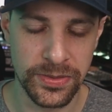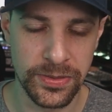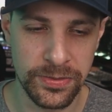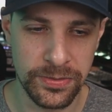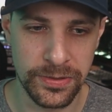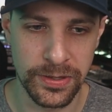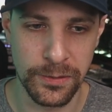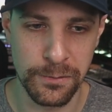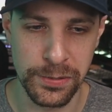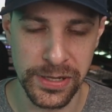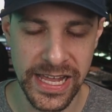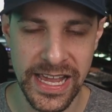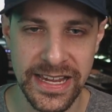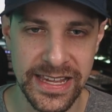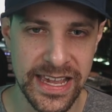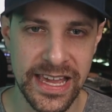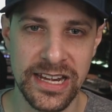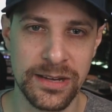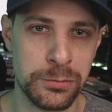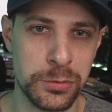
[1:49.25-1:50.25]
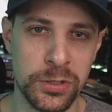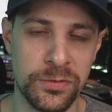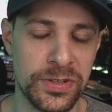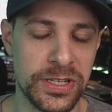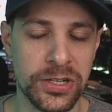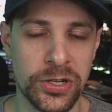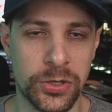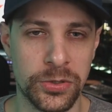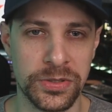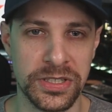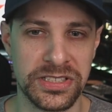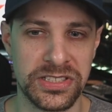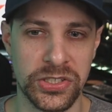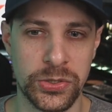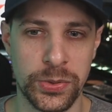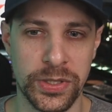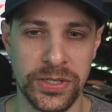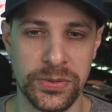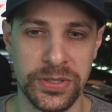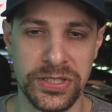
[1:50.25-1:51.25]
the Black Adam movie, only to
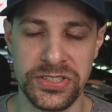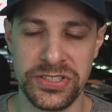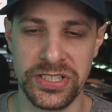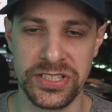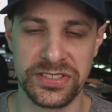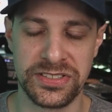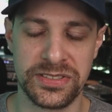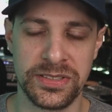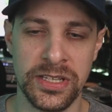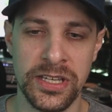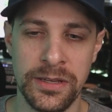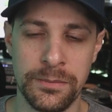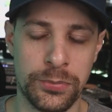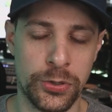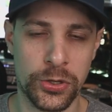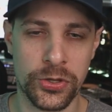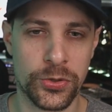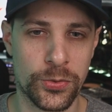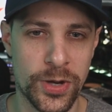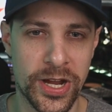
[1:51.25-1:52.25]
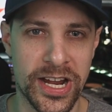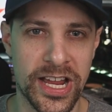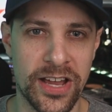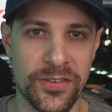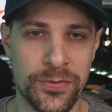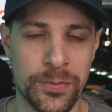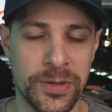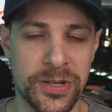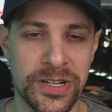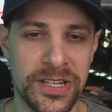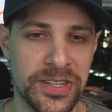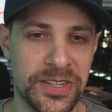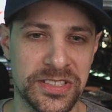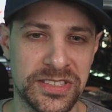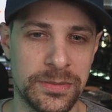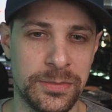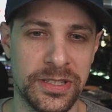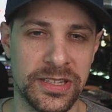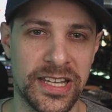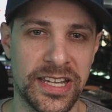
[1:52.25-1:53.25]
quickly just pull the rug out from underneath us
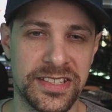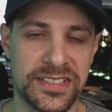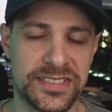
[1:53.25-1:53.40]
and be like,